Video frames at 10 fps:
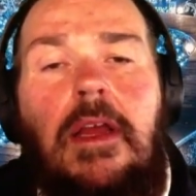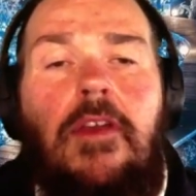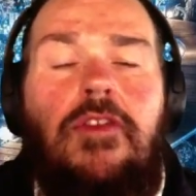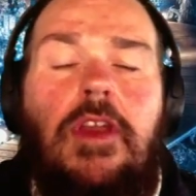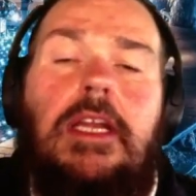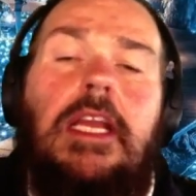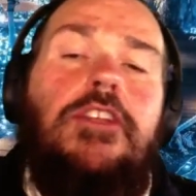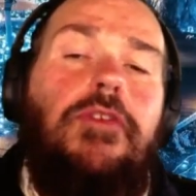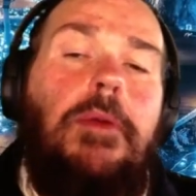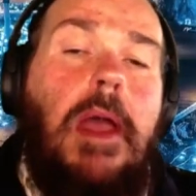So you need
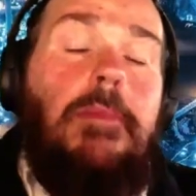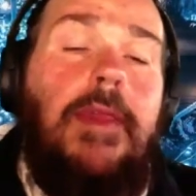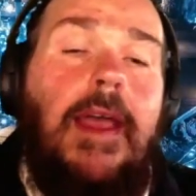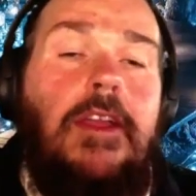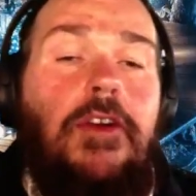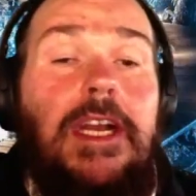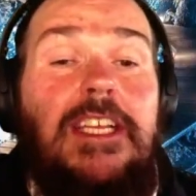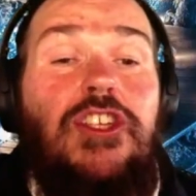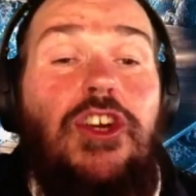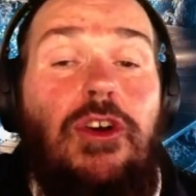to remember that you're an
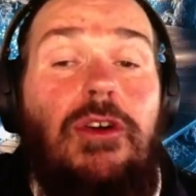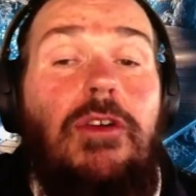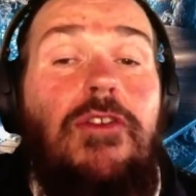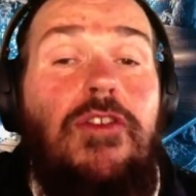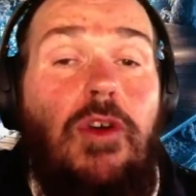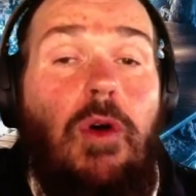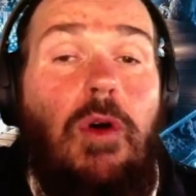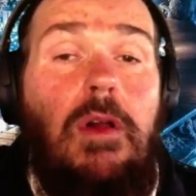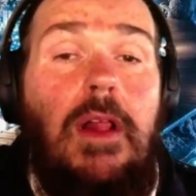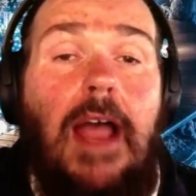eternal
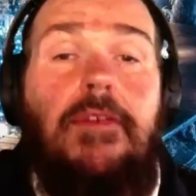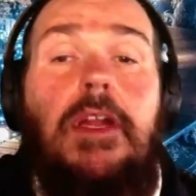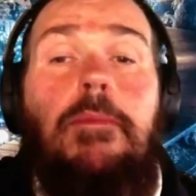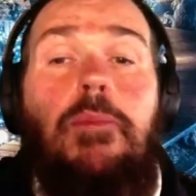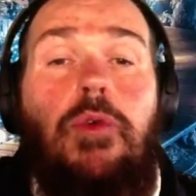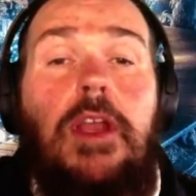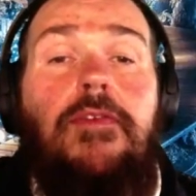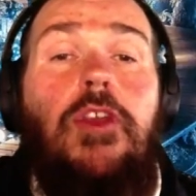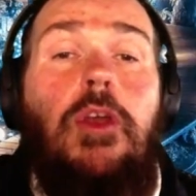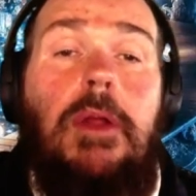soul having a brief
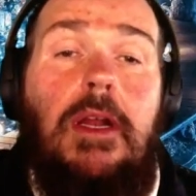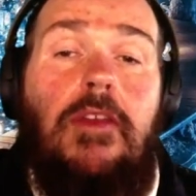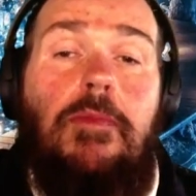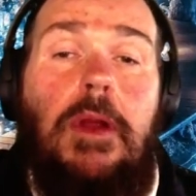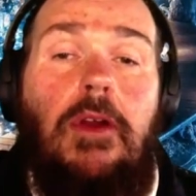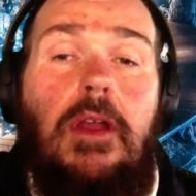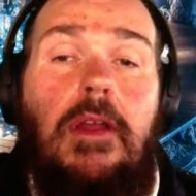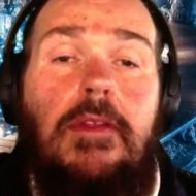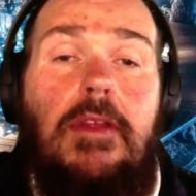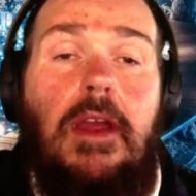human
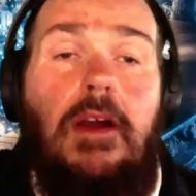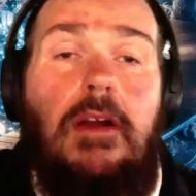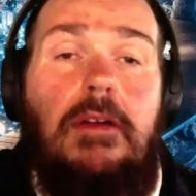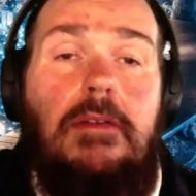experience here